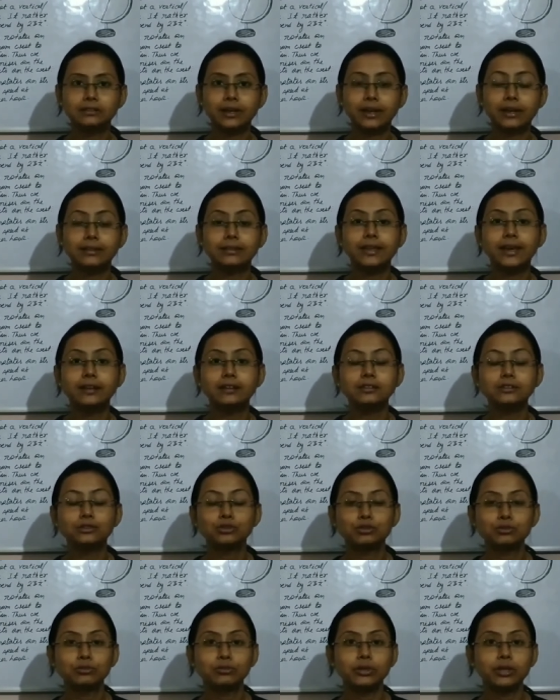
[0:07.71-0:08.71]
and that is
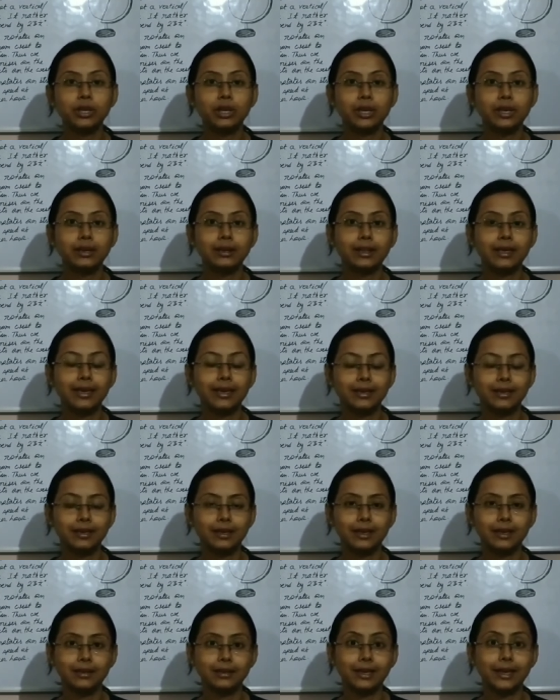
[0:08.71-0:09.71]
to in
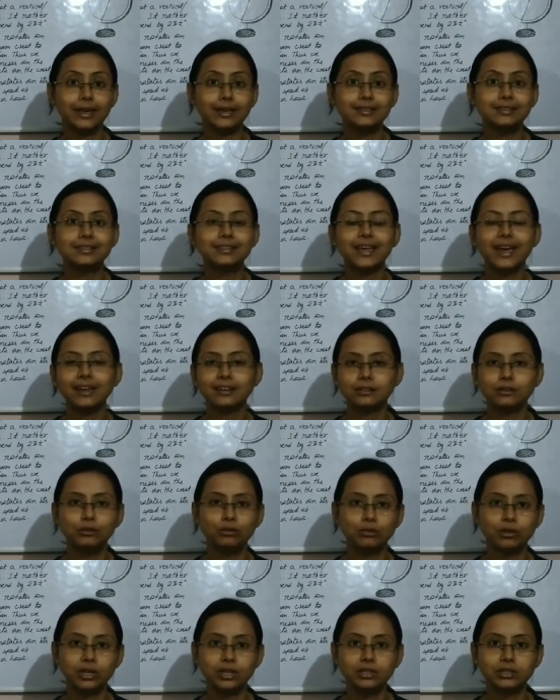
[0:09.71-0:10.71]
an exact
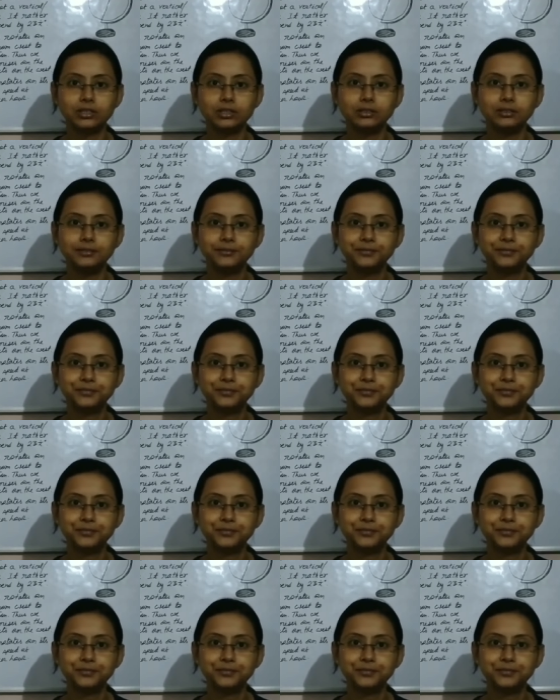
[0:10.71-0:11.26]
location